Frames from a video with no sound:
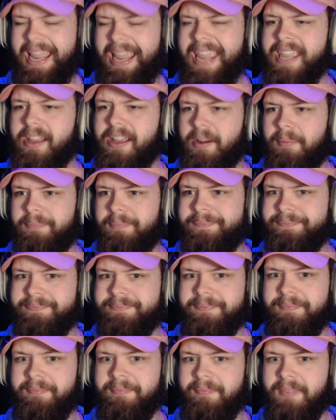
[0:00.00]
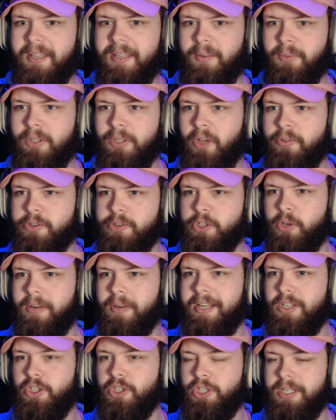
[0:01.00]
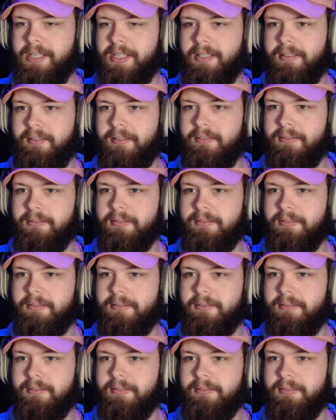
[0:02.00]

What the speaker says: Damn! With all this green shit.